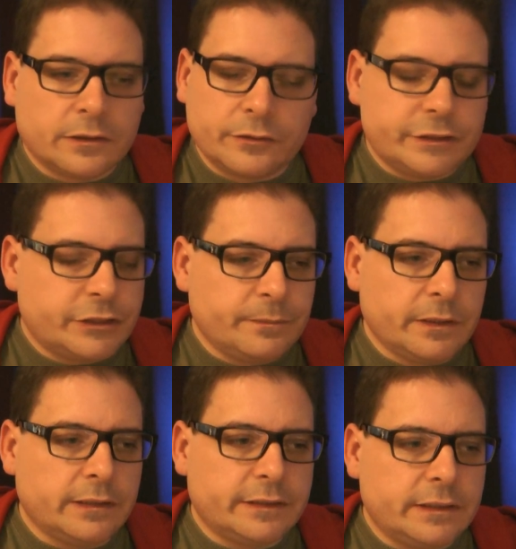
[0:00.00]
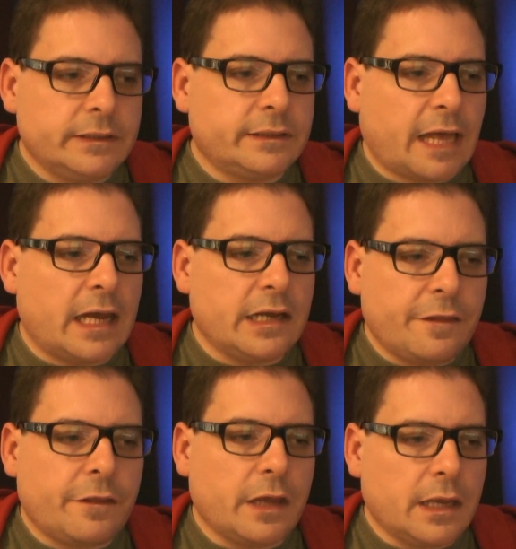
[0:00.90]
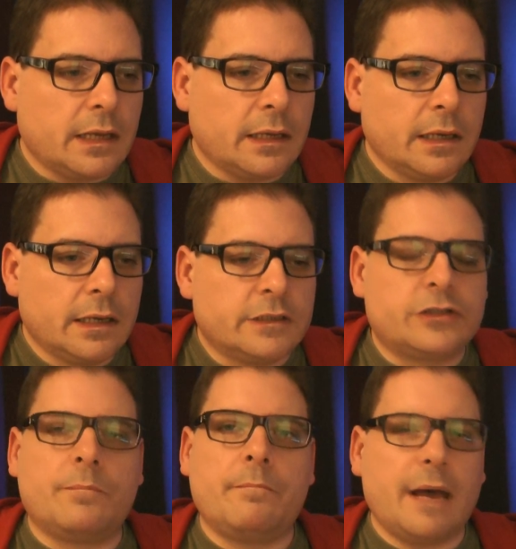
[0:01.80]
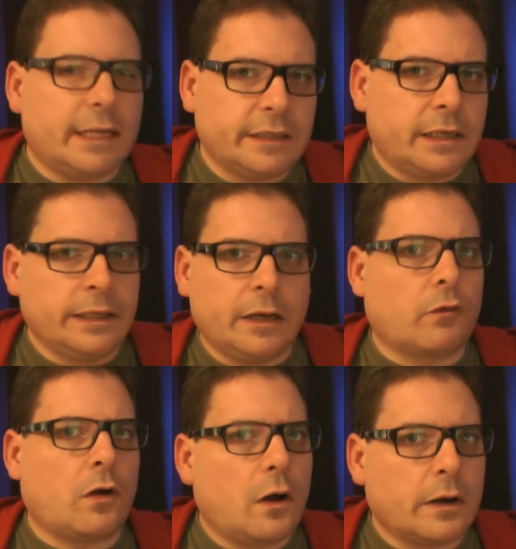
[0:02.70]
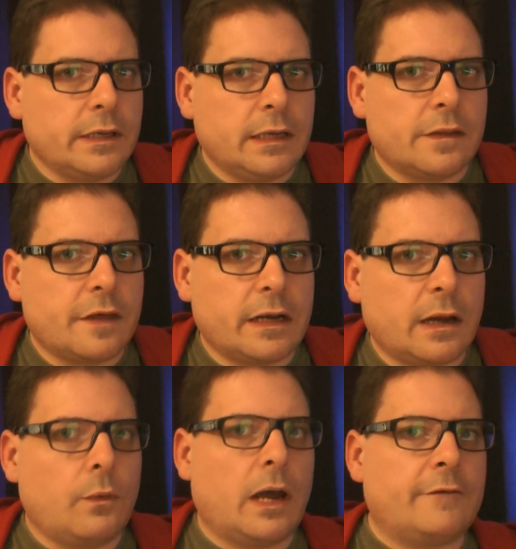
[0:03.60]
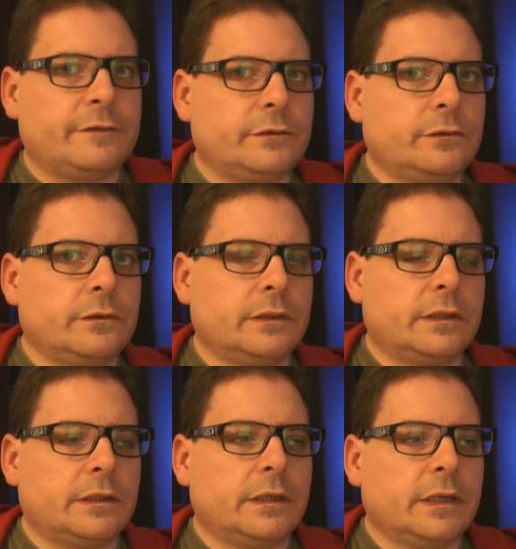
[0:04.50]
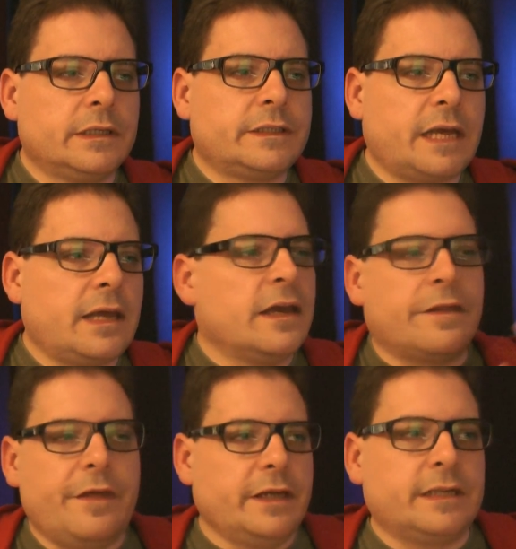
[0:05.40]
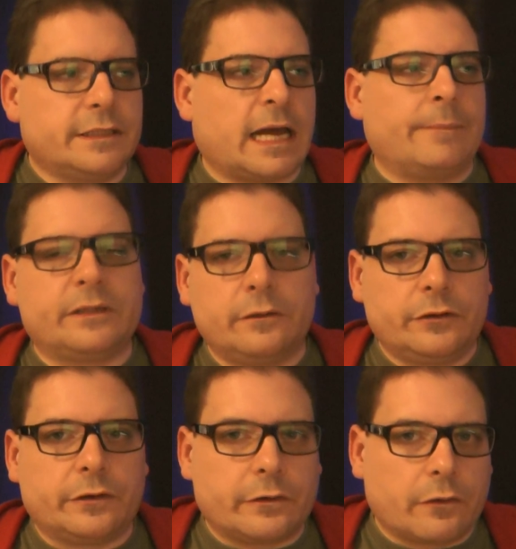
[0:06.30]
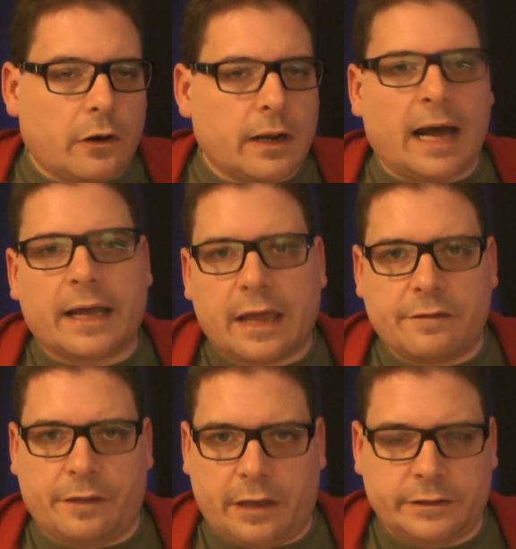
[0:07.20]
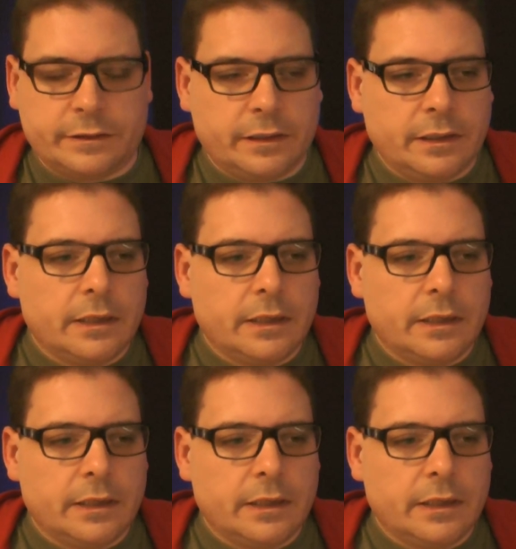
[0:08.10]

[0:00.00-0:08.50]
Chris Chibnall didn't anything dramatically wrong here that I have to say this is absolutely wrong, I hate this.